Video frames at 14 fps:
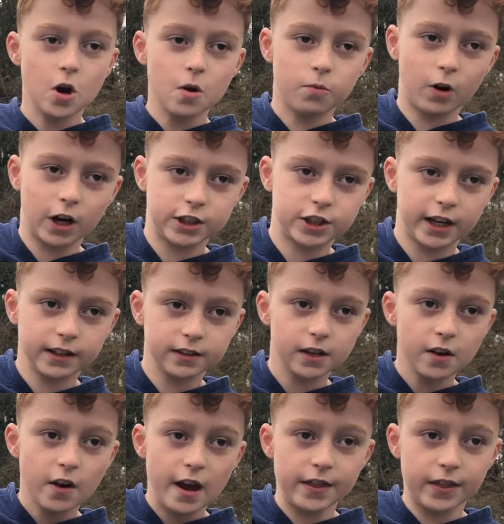project
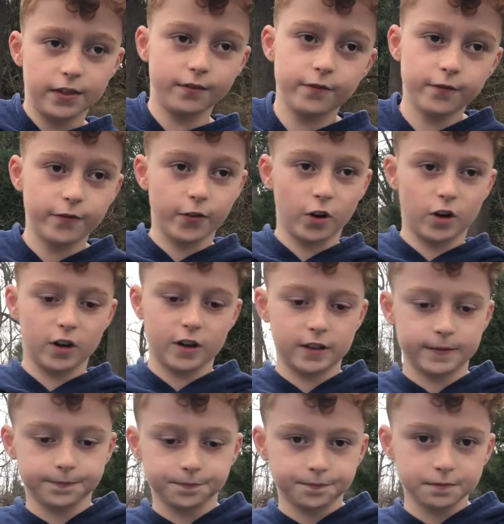for
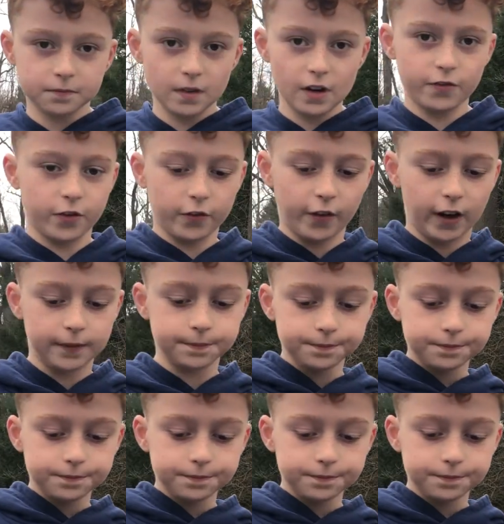fun.